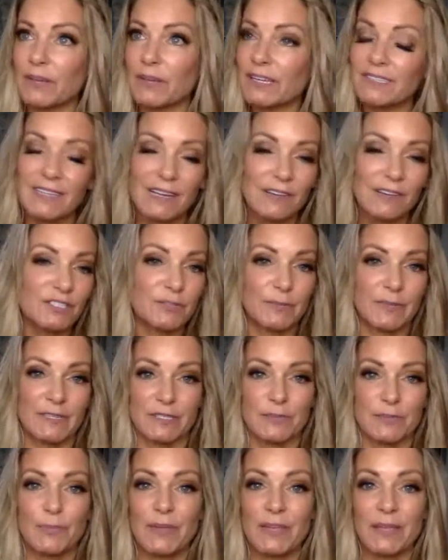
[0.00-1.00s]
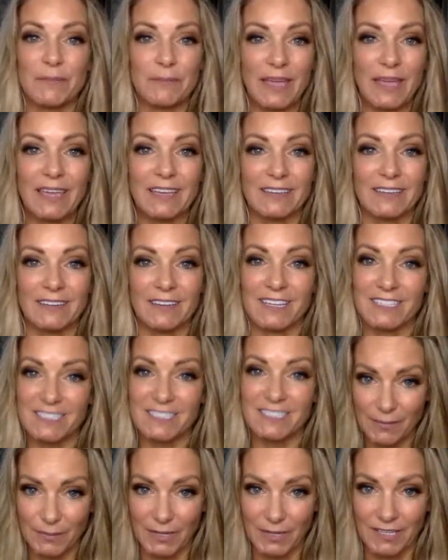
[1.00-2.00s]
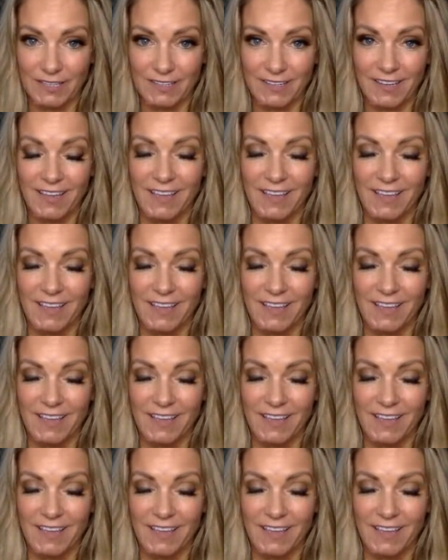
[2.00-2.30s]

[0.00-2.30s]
big announcements being made at Summit,